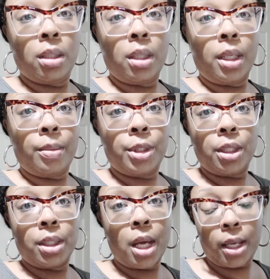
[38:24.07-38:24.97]
and I'm
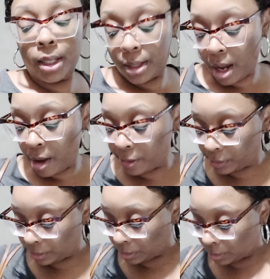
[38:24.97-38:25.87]
just not getting home.
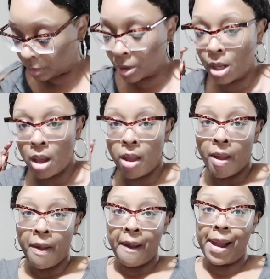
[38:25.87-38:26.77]

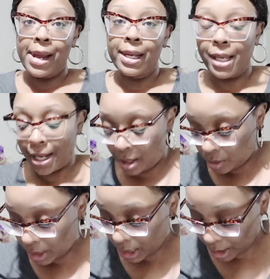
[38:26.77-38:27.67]
I ain't got no
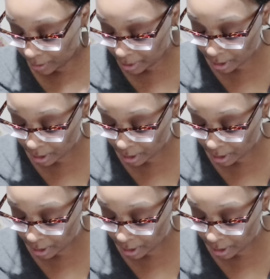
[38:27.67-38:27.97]
sleep.